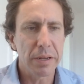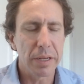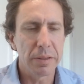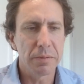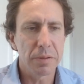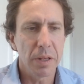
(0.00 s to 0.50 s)

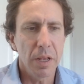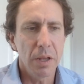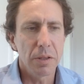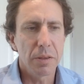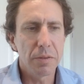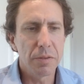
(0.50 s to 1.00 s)
And
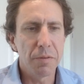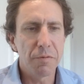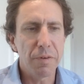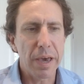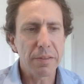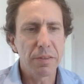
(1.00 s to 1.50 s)
the
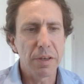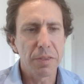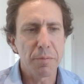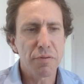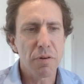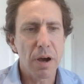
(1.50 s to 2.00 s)
fact that
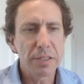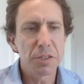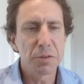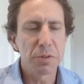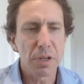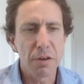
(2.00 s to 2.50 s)
the
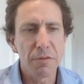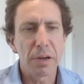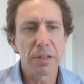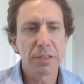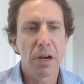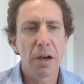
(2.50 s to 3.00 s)
prices were so
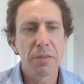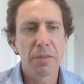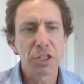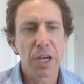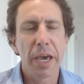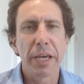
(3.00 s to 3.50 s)
volatile and they
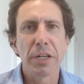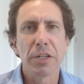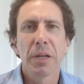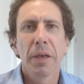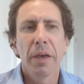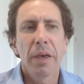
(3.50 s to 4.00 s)
changed
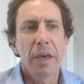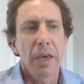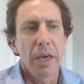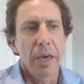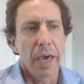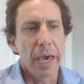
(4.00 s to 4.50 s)

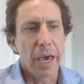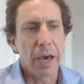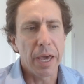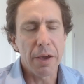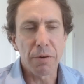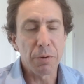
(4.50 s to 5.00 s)

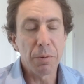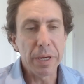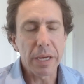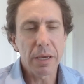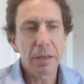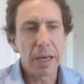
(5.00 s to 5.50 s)
every
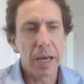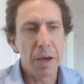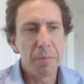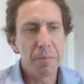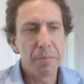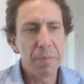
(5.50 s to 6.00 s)
week
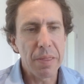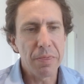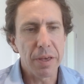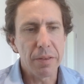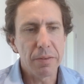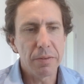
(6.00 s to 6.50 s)
meant
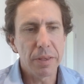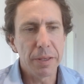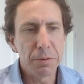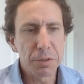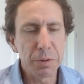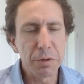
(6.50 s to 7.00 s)
that it
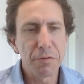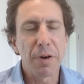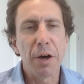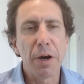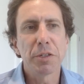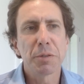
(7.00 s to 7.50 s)
was a real
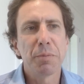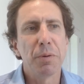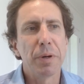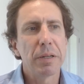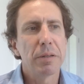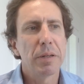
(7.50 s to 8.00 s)
focus
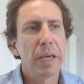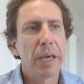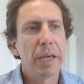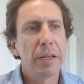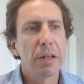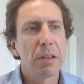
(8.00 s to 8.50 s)
point,
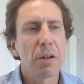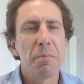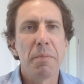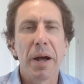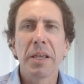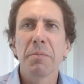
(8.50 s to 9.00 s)
and a lot of
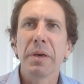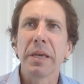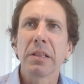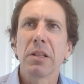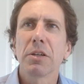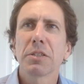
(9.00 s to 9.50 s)
money being
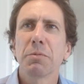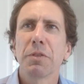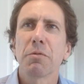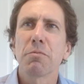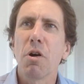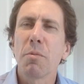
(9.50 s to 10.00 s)
lost with
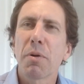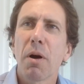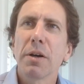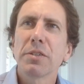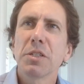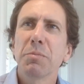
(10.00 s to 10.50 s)
the wrong
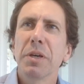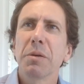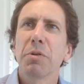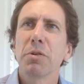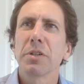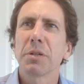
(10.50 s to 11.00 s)
prices being
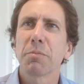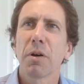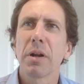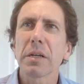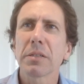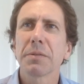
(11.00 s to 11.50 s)
put onto
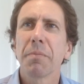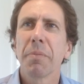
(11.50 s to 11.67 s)
products.